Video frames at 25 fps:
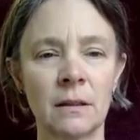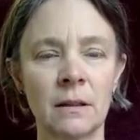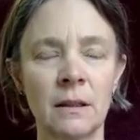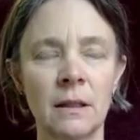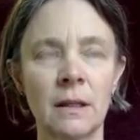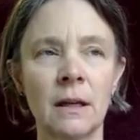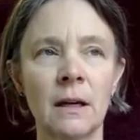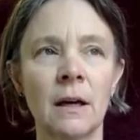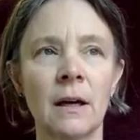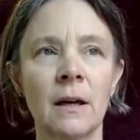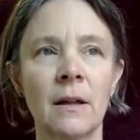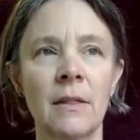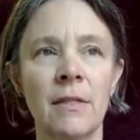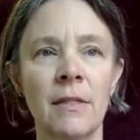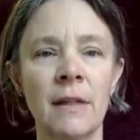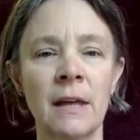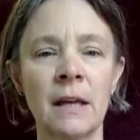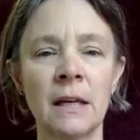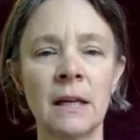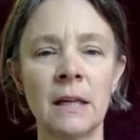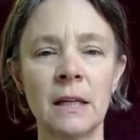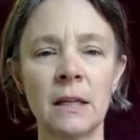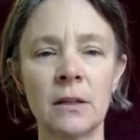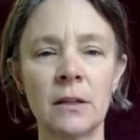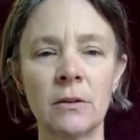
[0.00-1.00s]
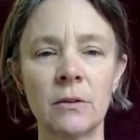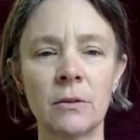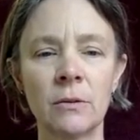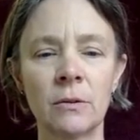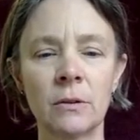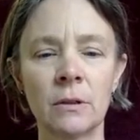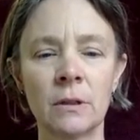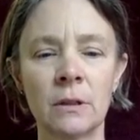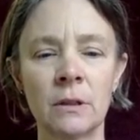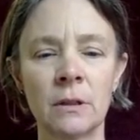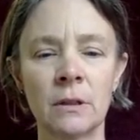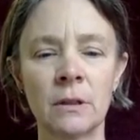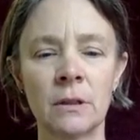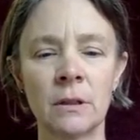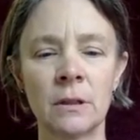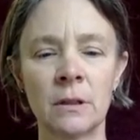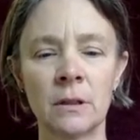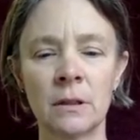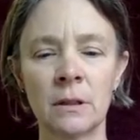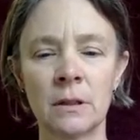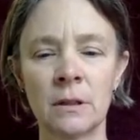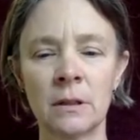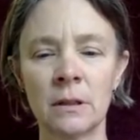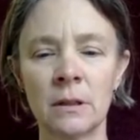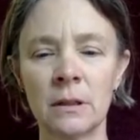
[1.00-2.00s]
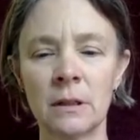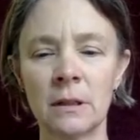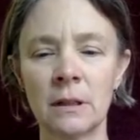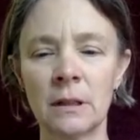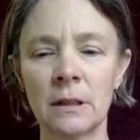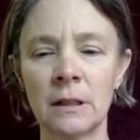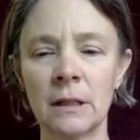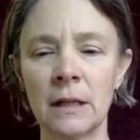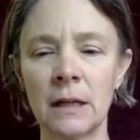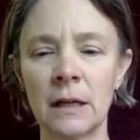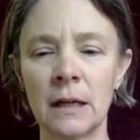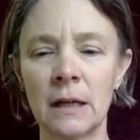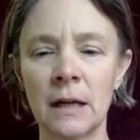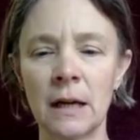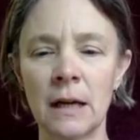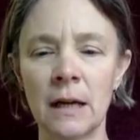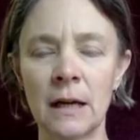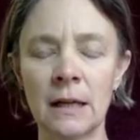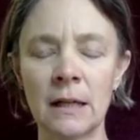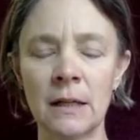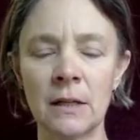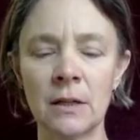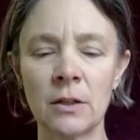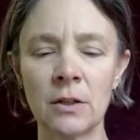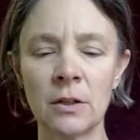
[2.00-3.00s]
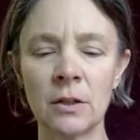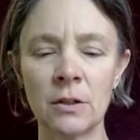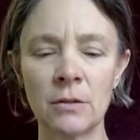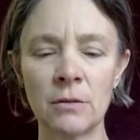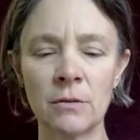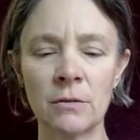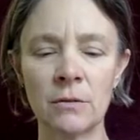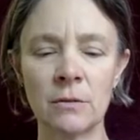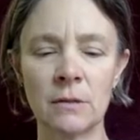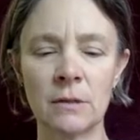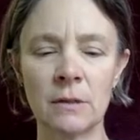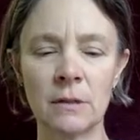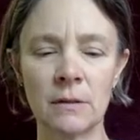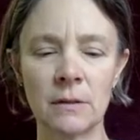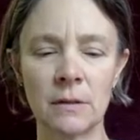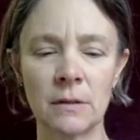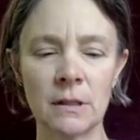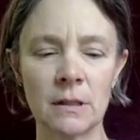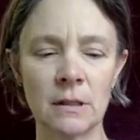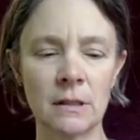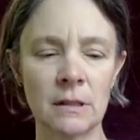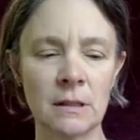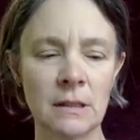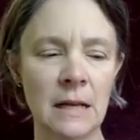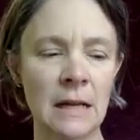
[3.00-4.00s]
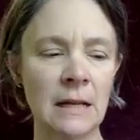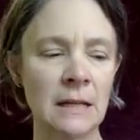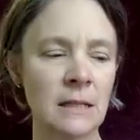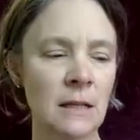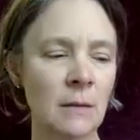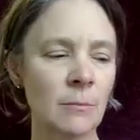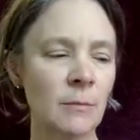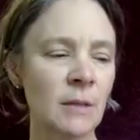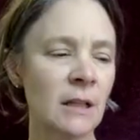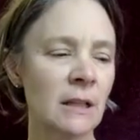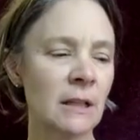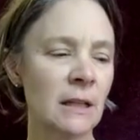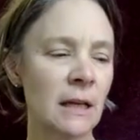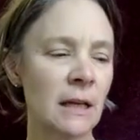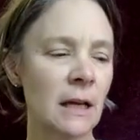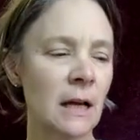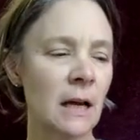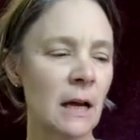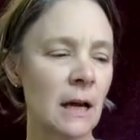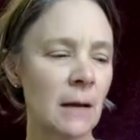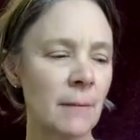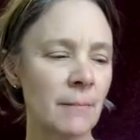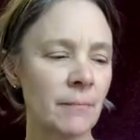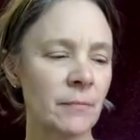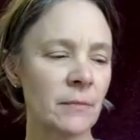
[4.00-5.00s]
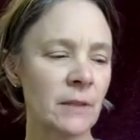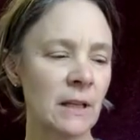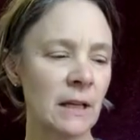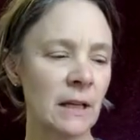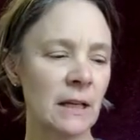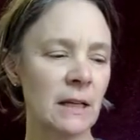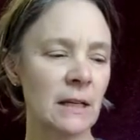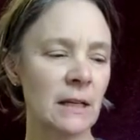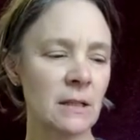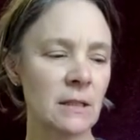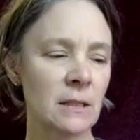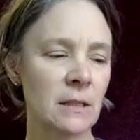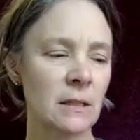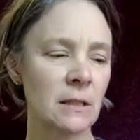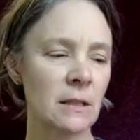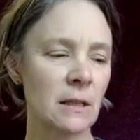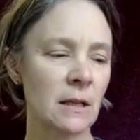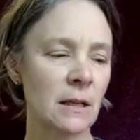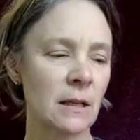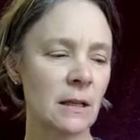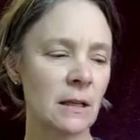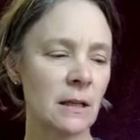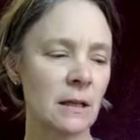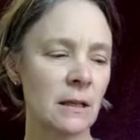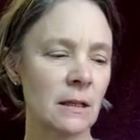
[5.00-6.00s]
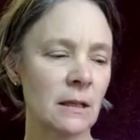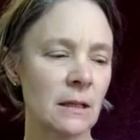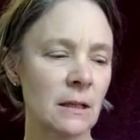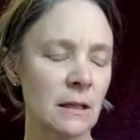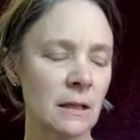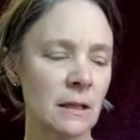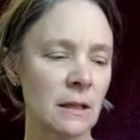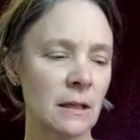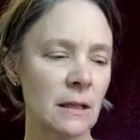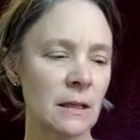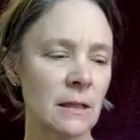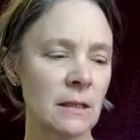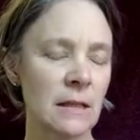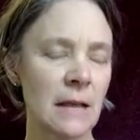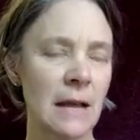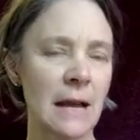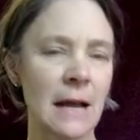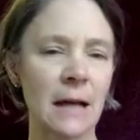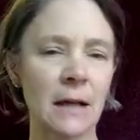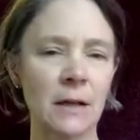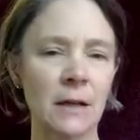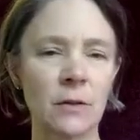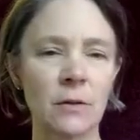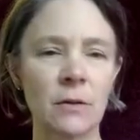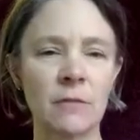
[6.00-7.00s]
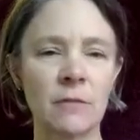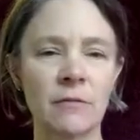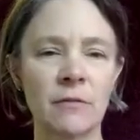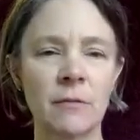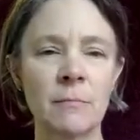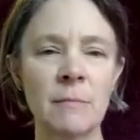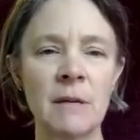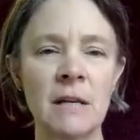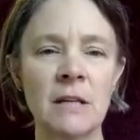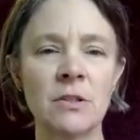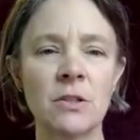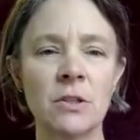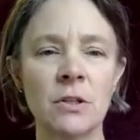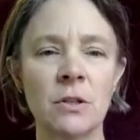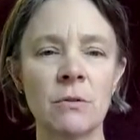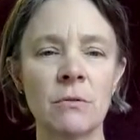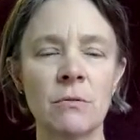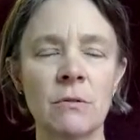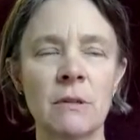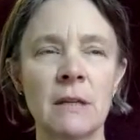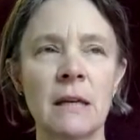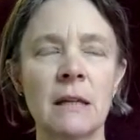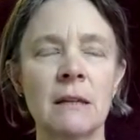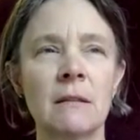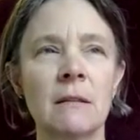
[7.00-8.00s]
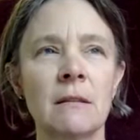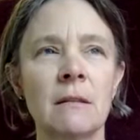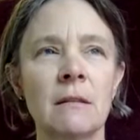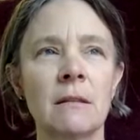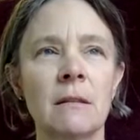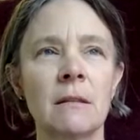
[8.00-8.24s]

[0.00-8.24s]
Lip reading: Yeah. Thank you. Yeah, I hear you saying something that is accurate for me too, that